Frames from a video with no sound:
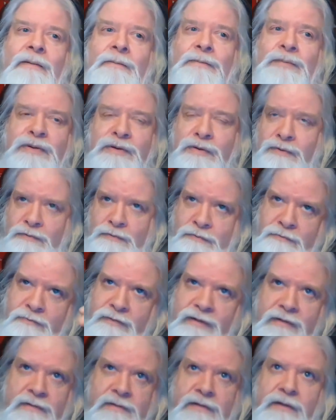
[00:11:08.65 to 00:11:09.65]
But your
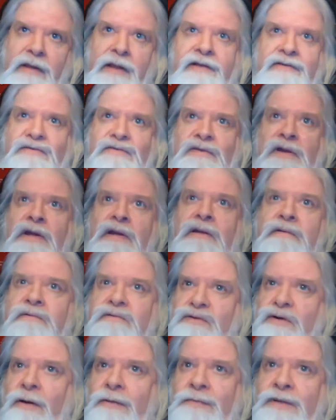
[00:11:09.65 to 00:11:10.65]
middle-class Thayan
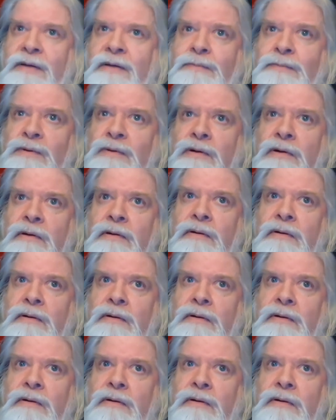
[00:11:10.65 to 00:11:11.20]
shopkeeper,